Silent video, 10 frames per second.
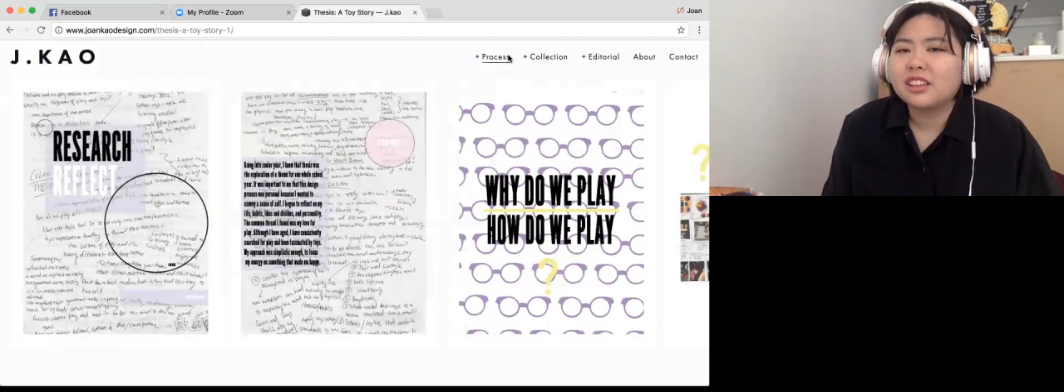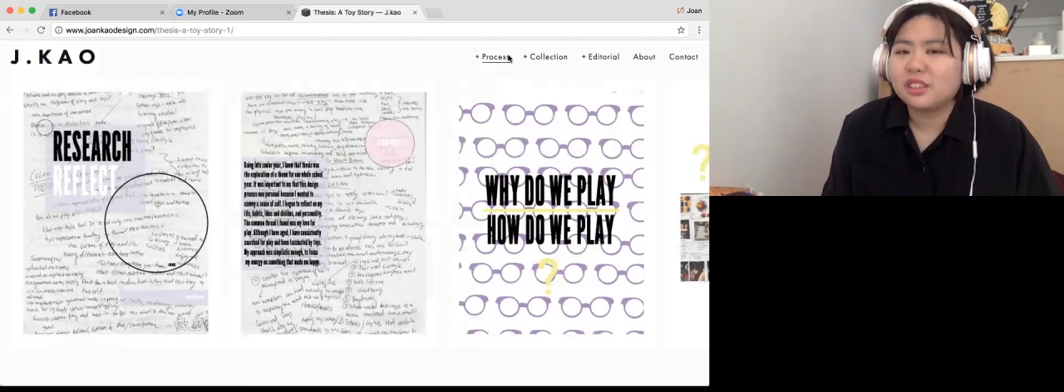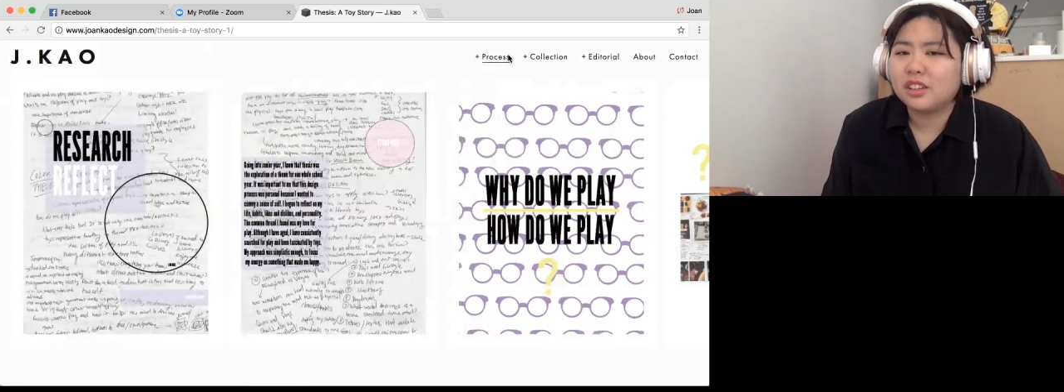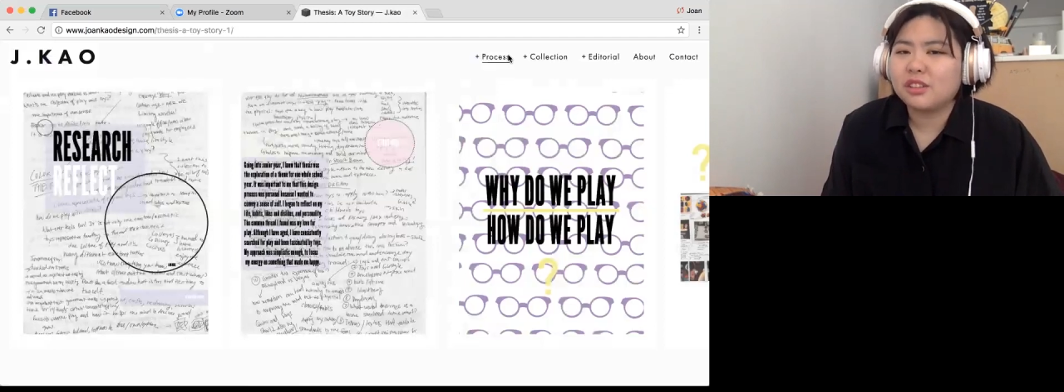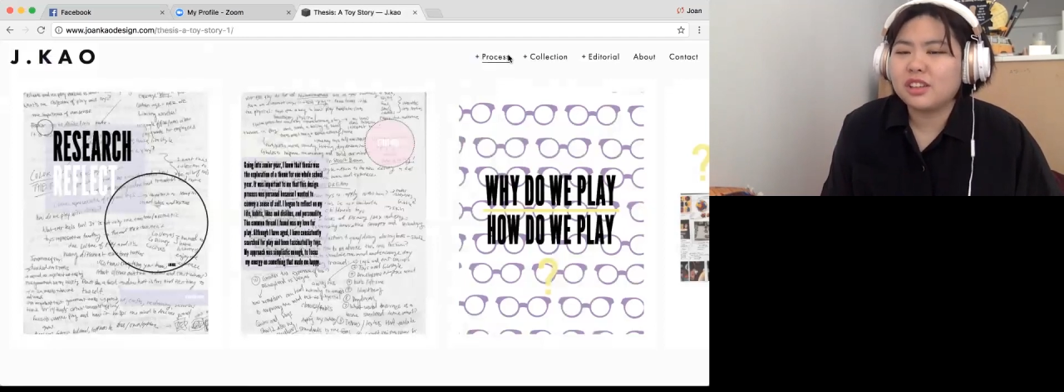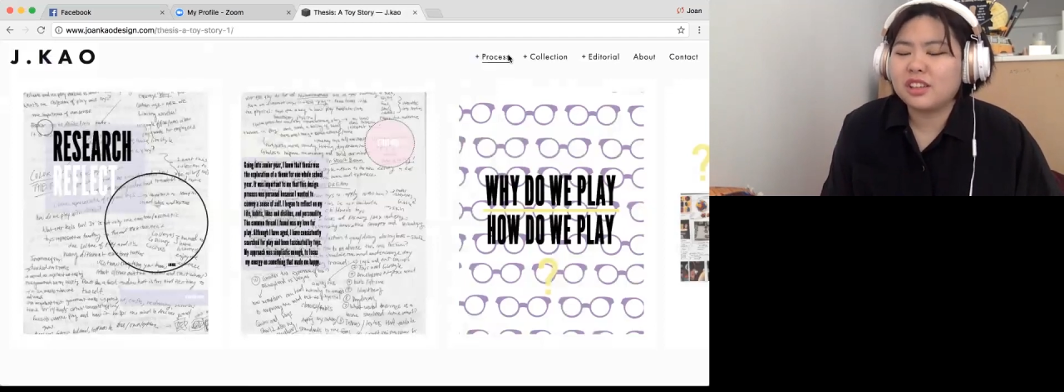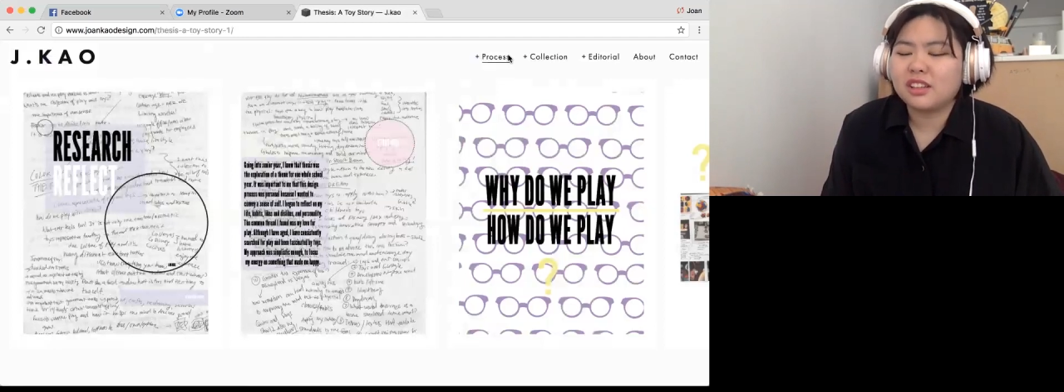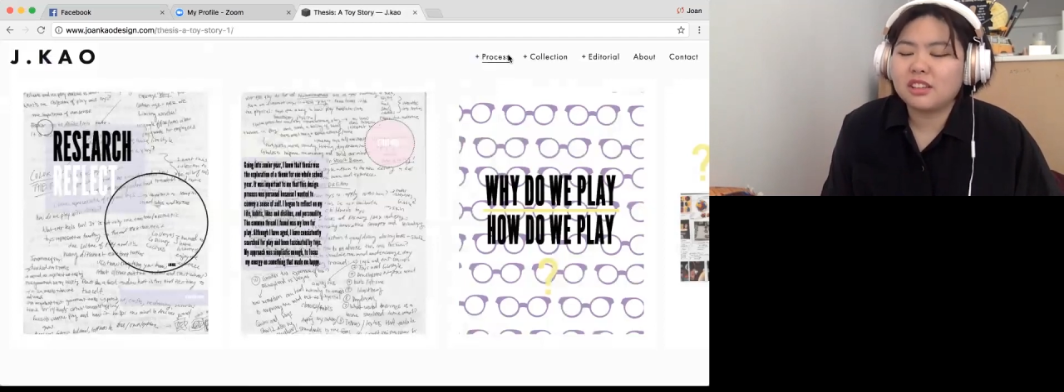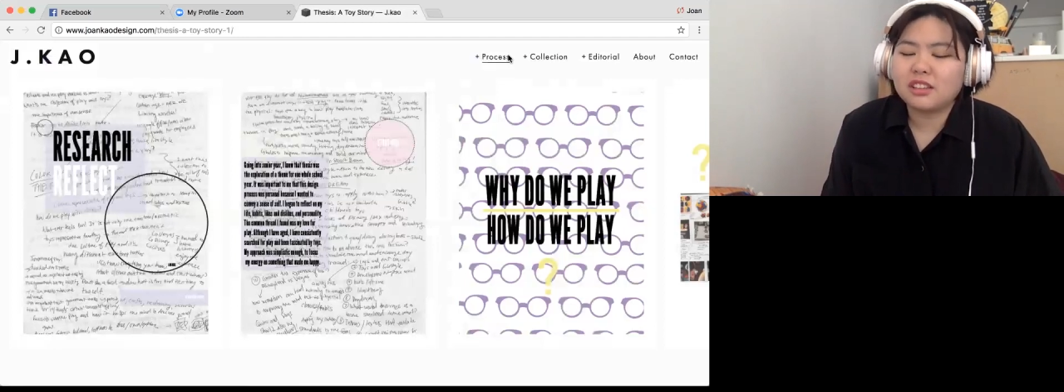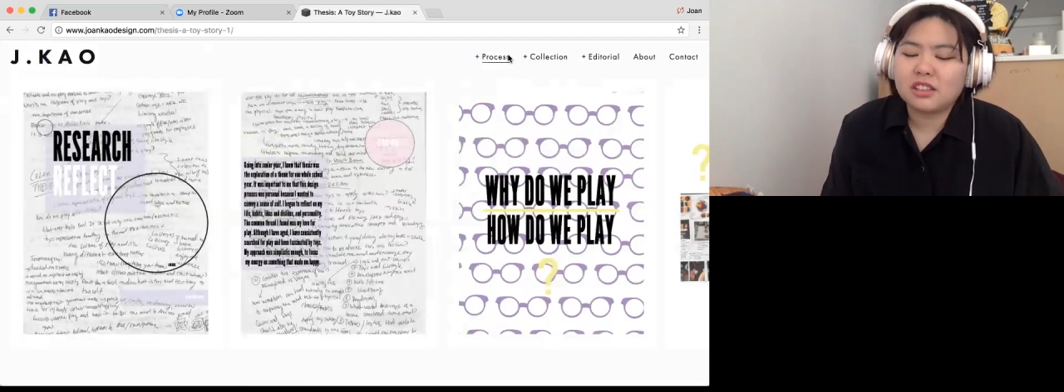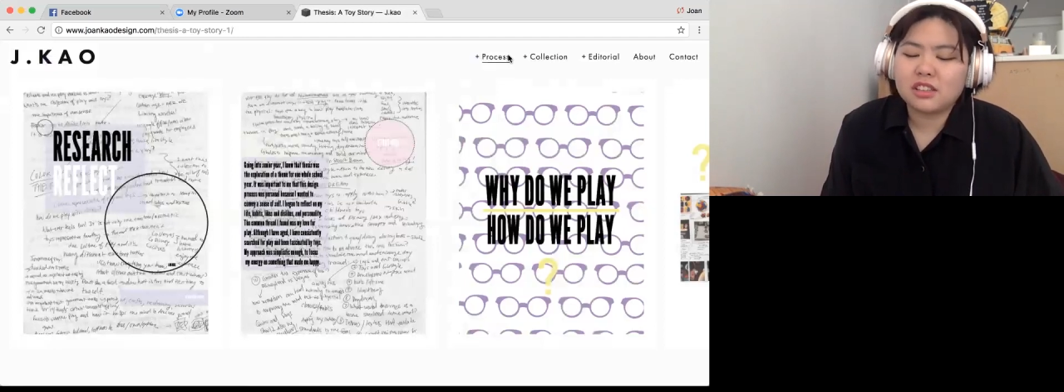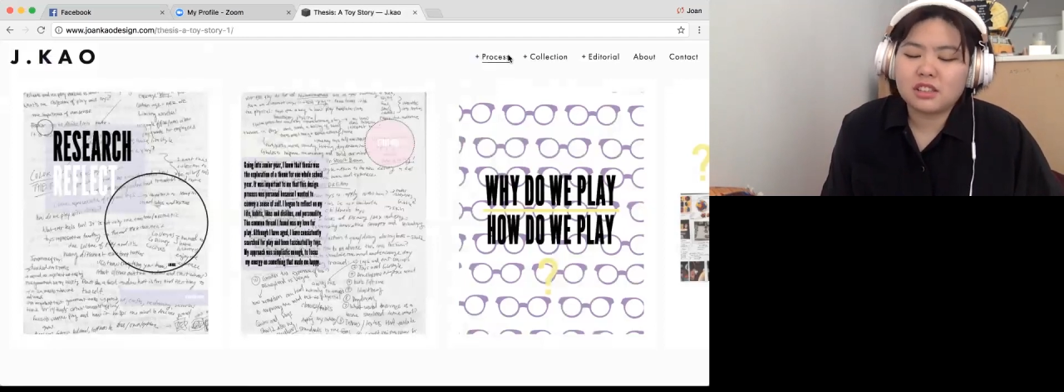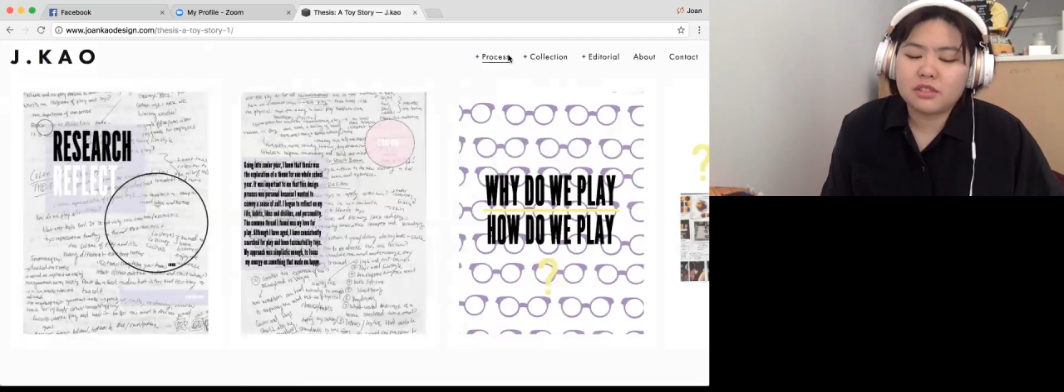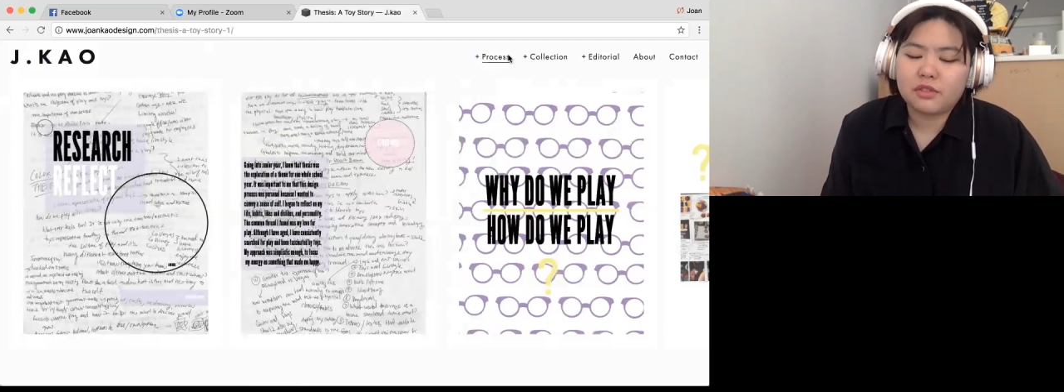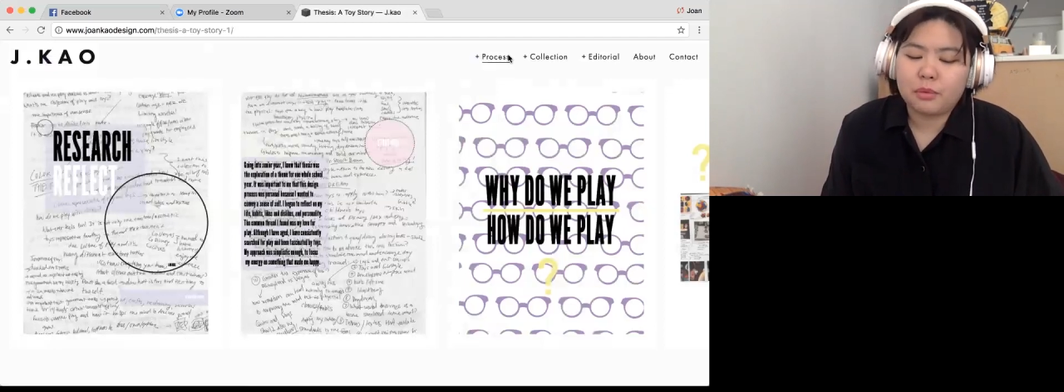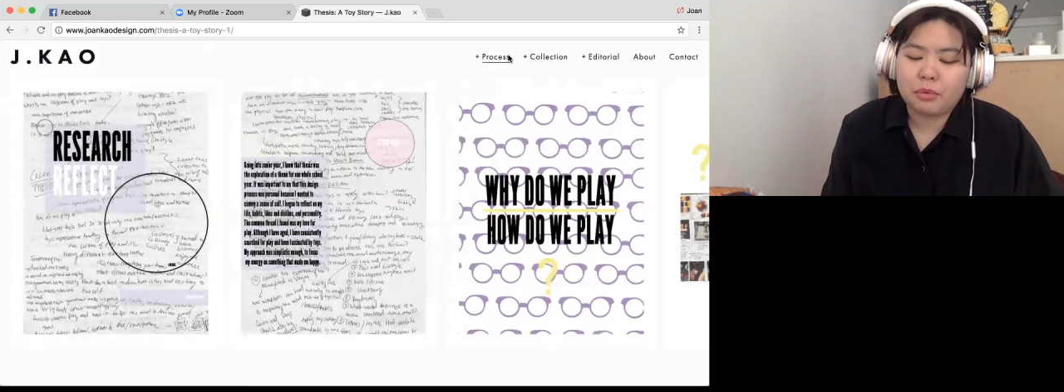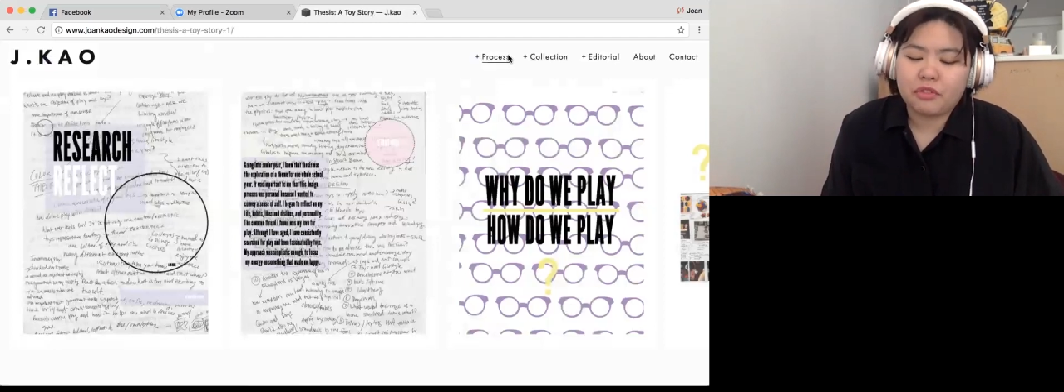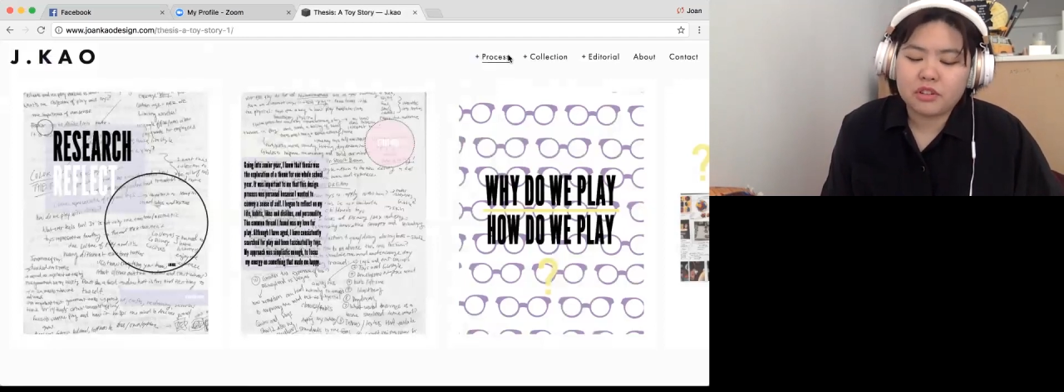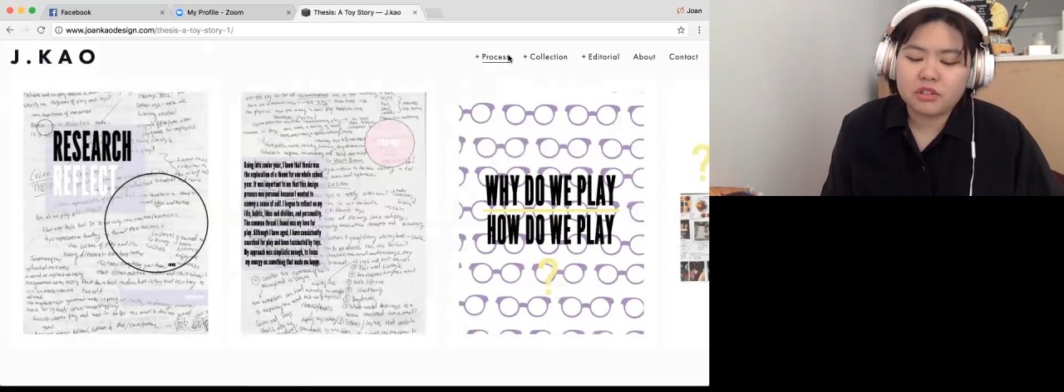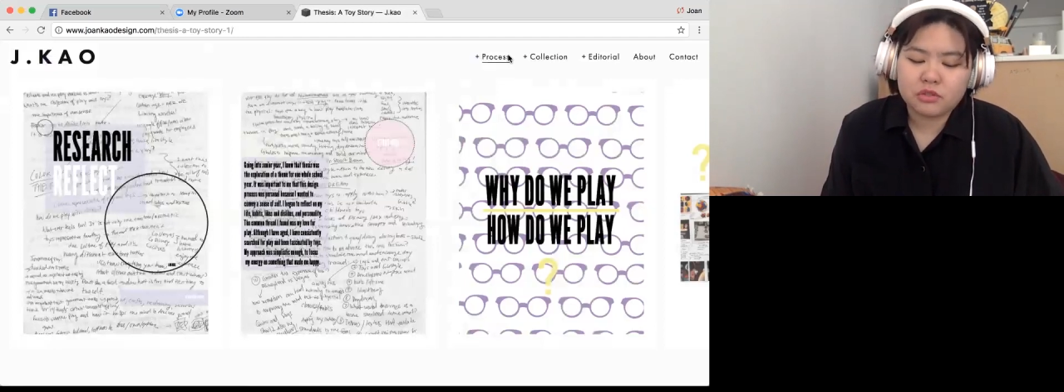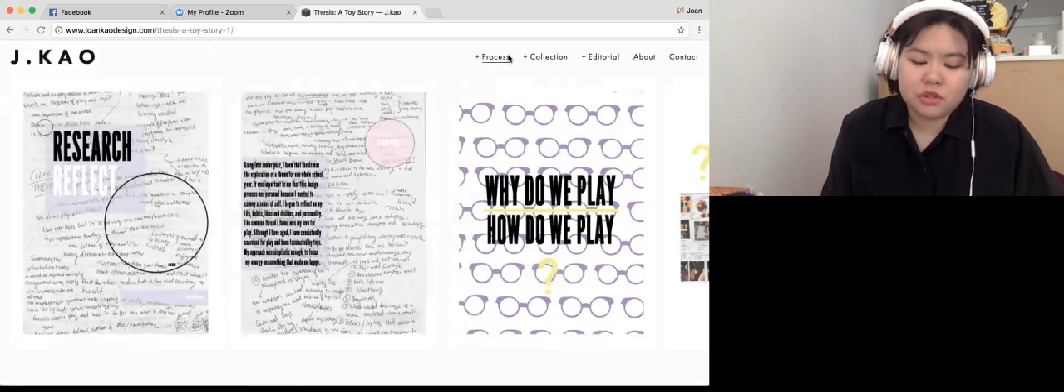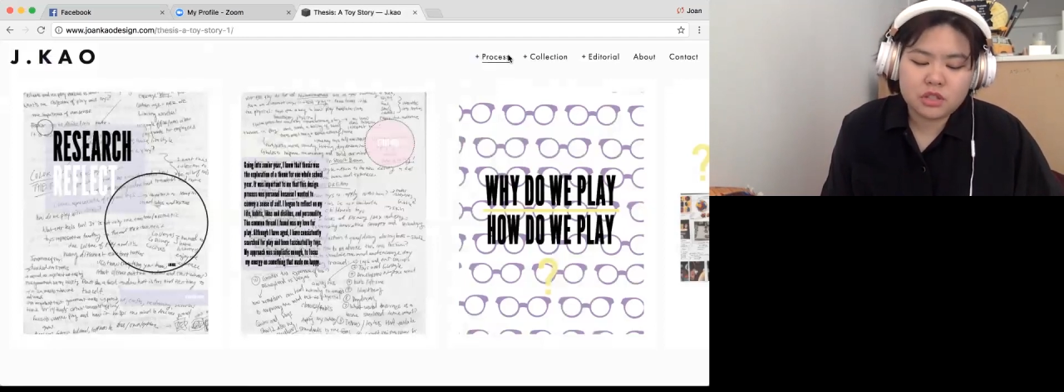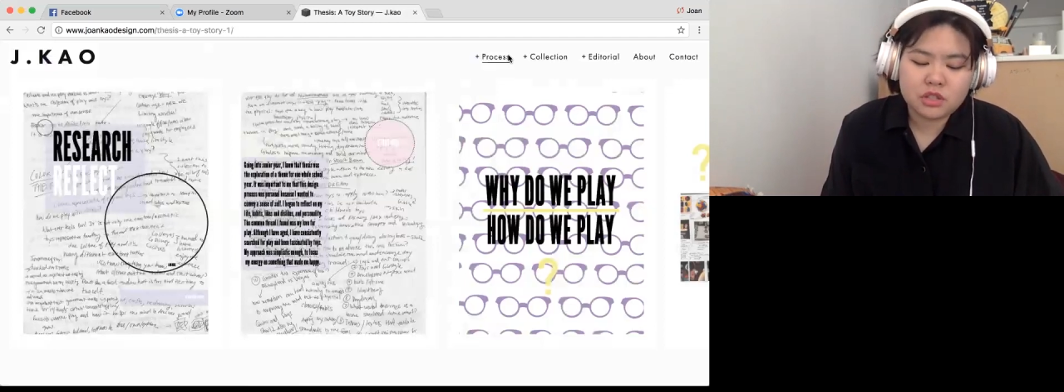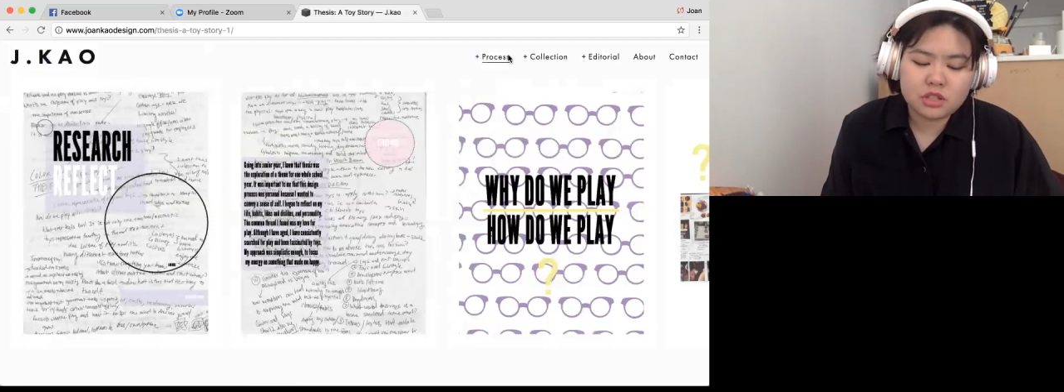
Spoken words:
Like it's like for professional reasons,